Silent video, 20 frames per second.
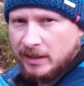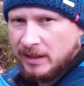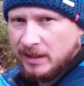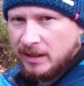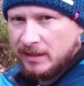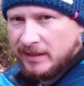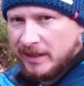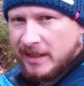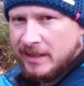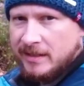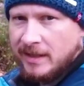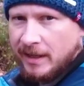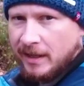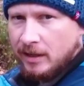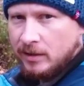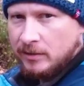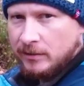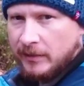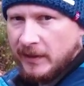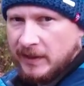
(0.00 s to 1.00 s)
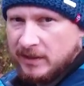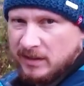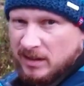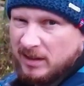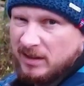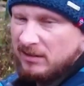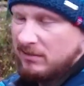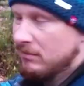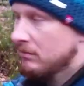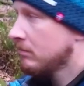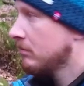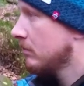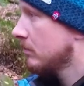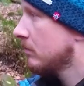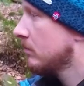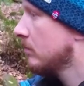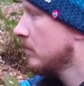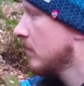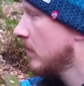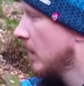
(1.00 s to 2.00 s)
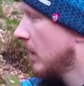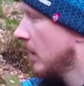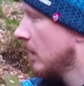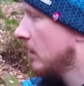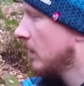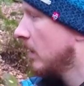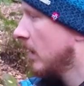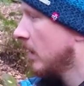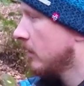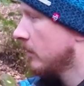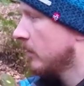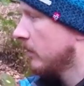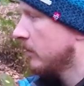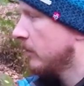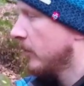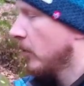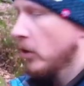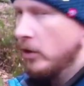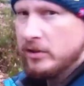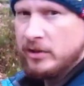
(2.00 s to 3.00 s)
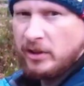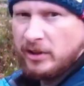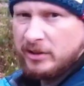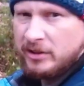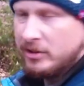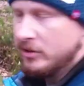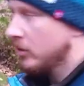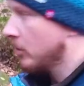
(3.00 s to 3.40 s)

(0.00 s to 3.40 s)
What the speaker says: little details and things that I'm focused on as